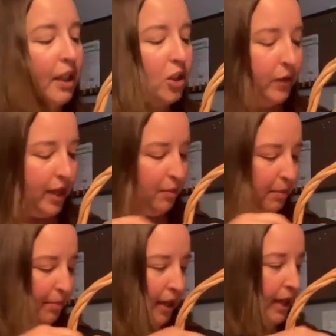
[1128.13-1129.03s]
So it came
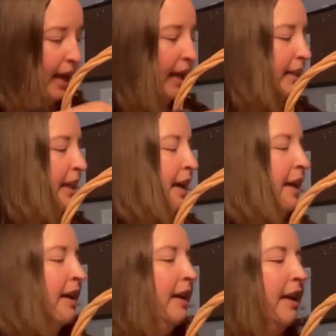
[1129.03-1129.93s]
with Buckeyes.
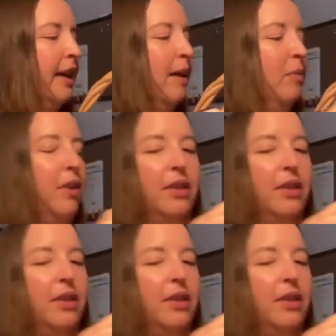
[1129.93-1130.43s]
It came with